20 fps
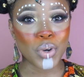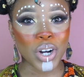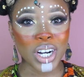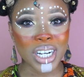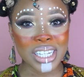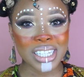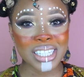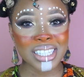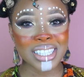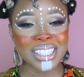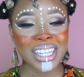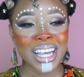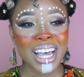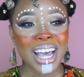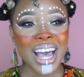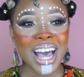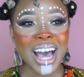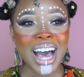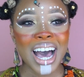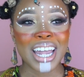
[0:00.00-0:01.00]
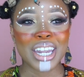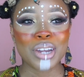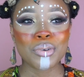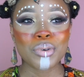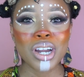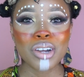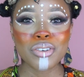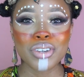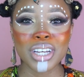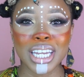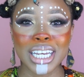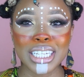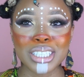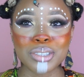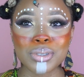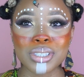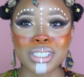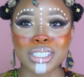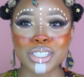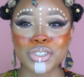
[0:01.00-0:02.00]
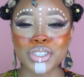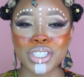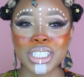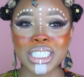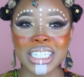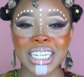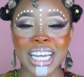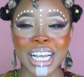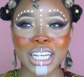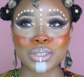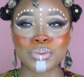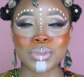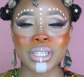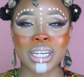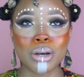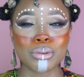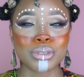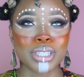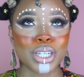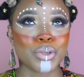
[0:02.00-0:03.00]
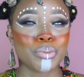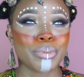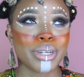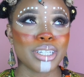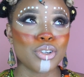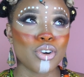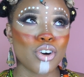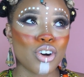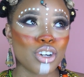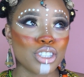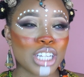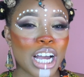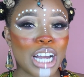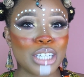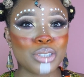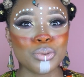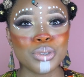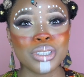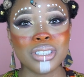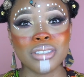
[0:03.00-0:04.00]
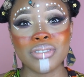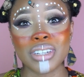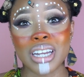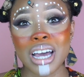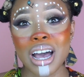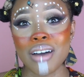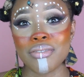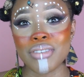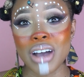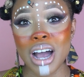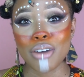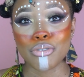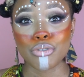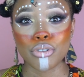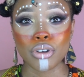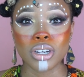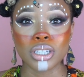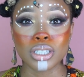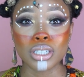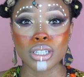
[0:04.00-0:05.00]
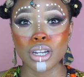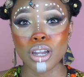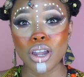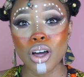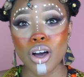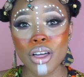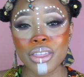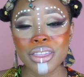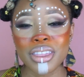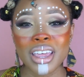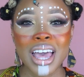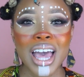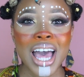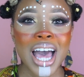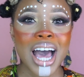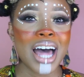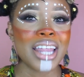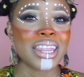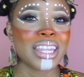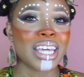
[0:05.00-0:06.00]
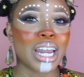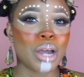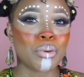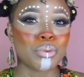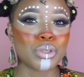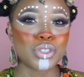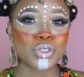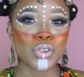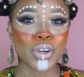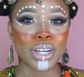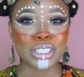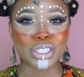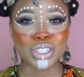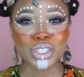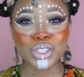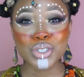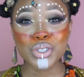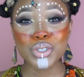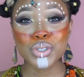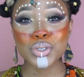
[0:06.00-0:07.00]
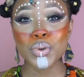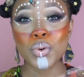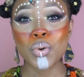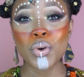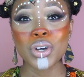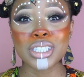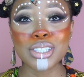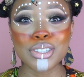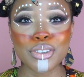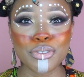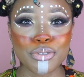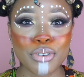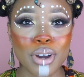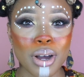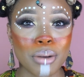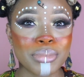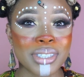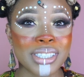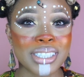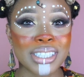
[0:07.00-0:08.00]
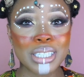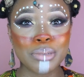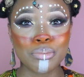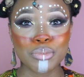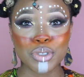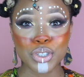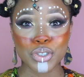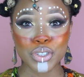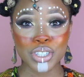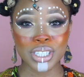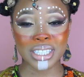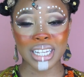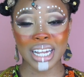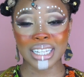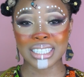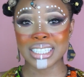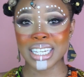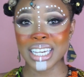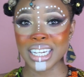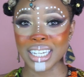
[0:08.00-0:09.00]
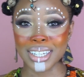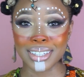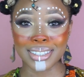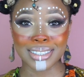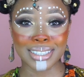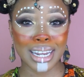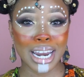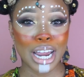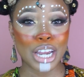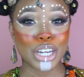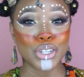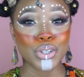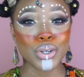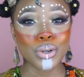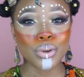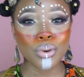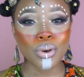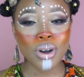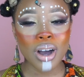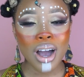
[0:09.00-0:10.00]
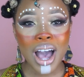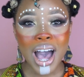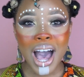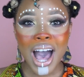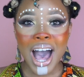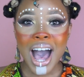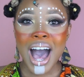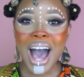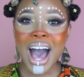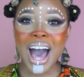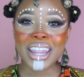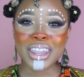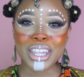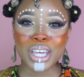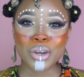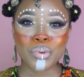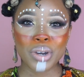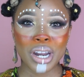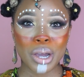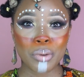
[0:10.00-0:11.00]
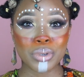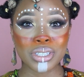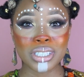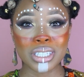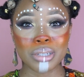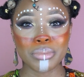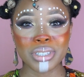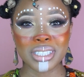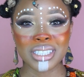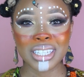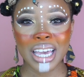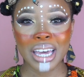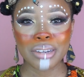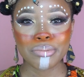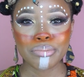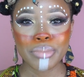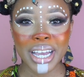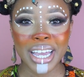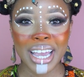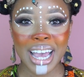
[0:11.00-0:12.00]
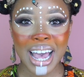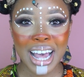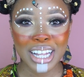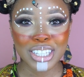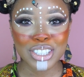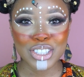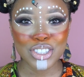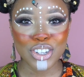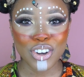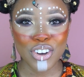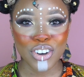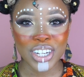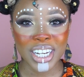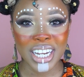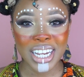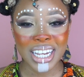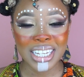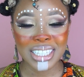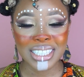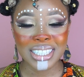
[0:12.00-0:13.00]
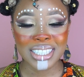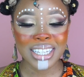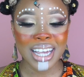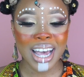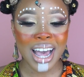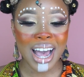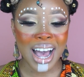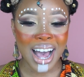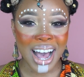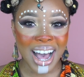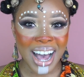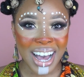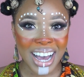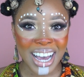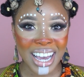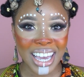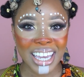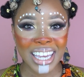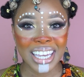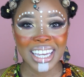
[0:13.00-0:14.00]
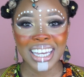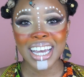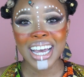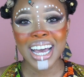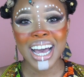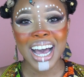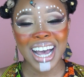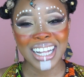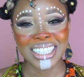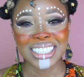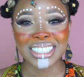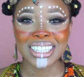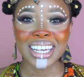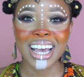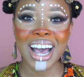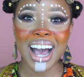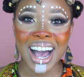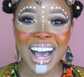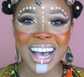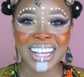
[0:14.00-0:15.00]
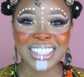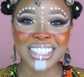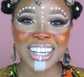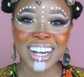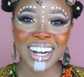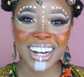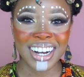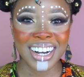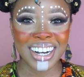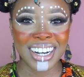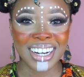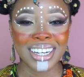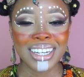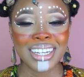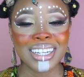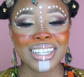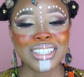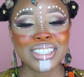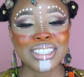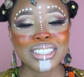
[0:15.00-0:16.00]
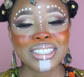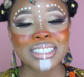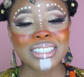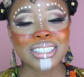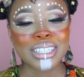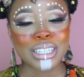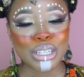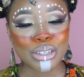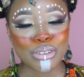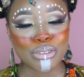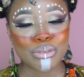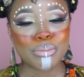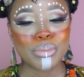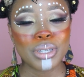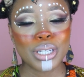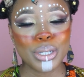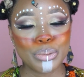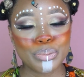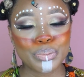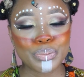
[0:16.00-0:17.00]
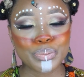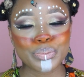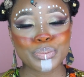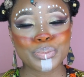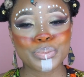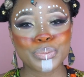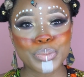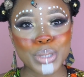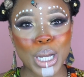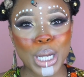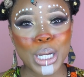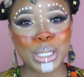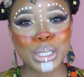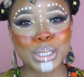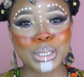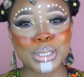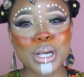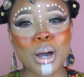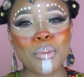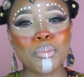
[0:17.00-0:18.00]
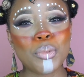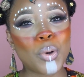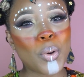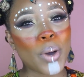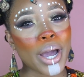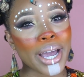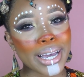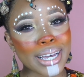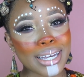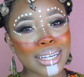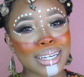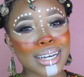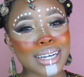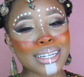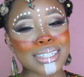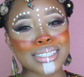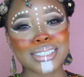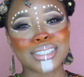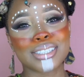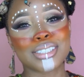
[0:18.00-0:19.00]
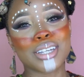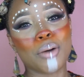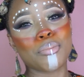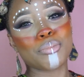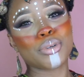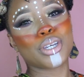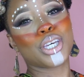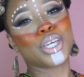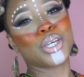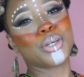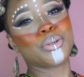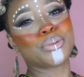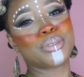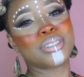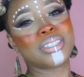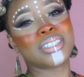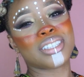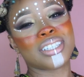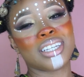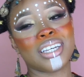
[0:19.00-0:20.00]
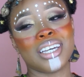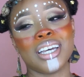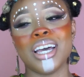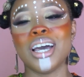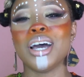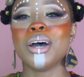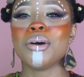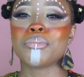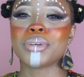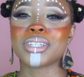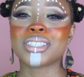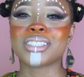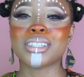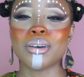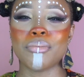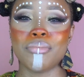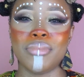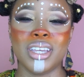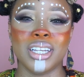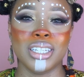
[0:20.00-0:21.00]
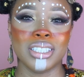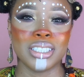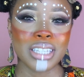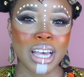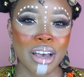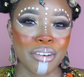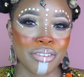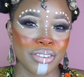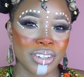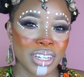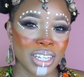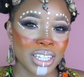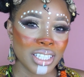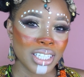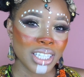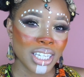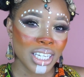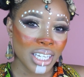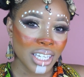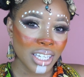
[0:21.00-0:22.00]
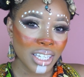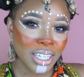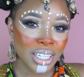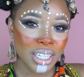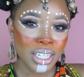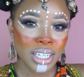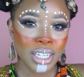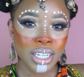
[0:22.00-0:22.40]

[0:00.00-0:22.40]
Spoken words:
was. And then when I realized it was literally next week, I was like, oh my gosh, I don't even have African cloth. And then I was trying to source from seamstress and tailors that I know. And then when I was able to get my hands on it, I had to ask her to give me some quick, some cute, but something definitely